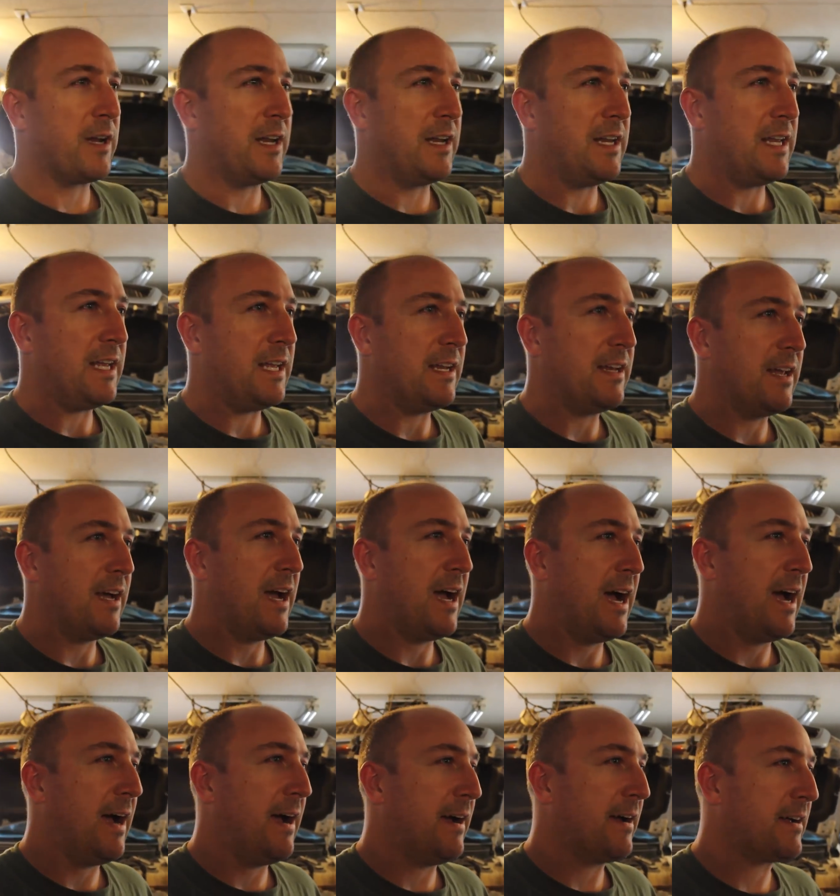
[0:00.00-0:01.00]
We're gonna need
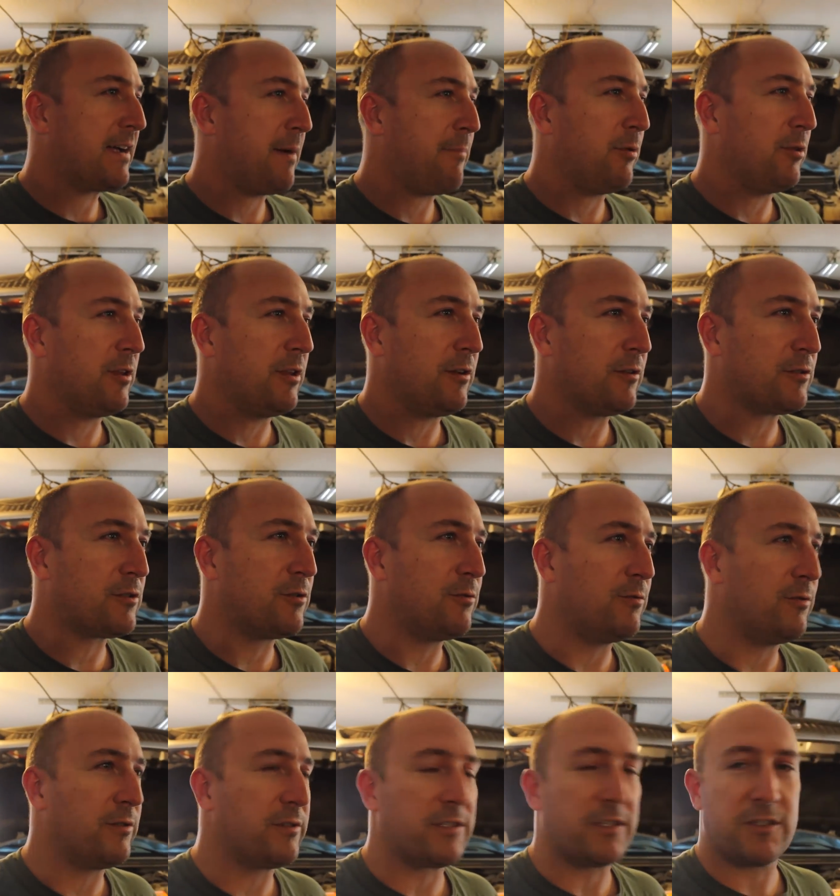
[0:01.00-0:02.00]
uh, a couple little
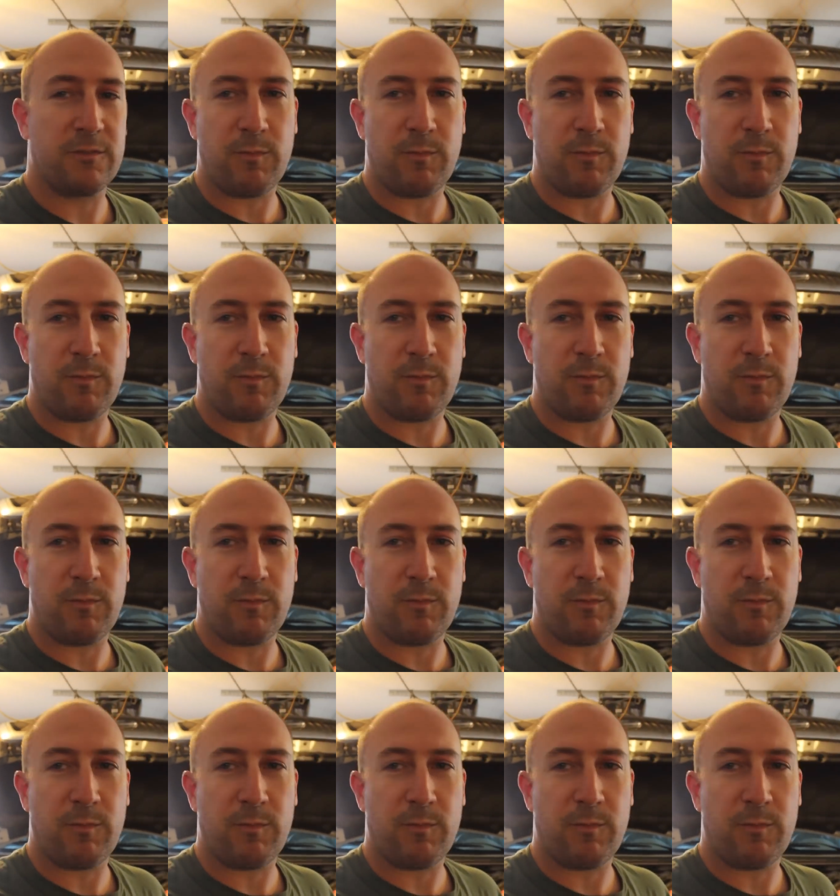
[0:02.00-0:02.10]
tools.